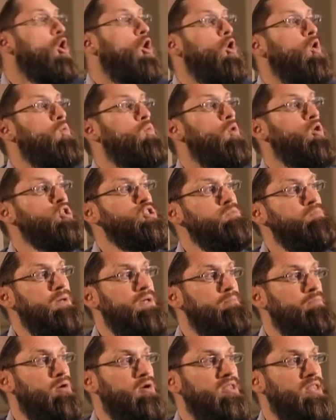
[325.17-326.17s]
or what's
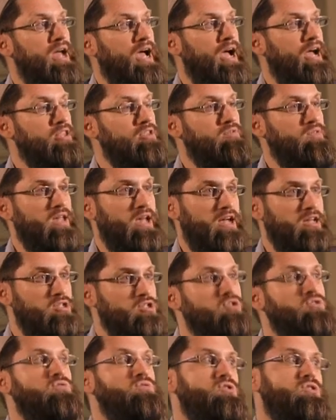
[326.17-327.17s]
being put in the hand of the
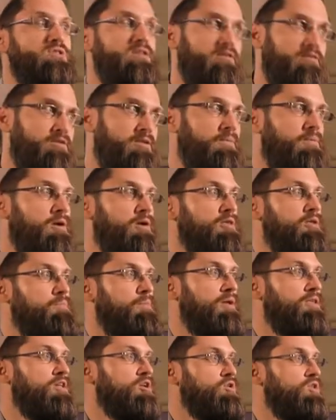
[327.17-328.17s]
angels,
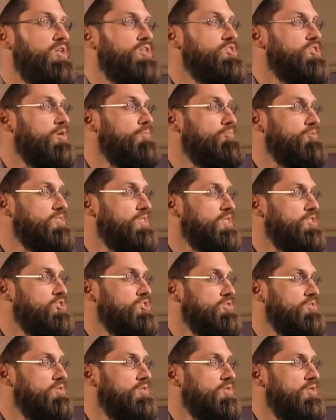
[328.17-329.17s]
depending on the
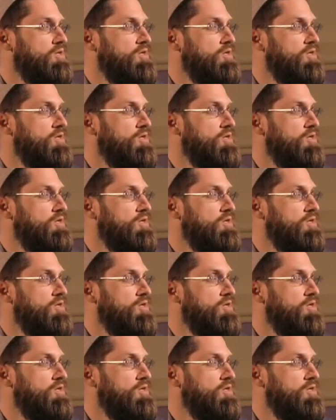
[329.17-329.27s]
interpretation.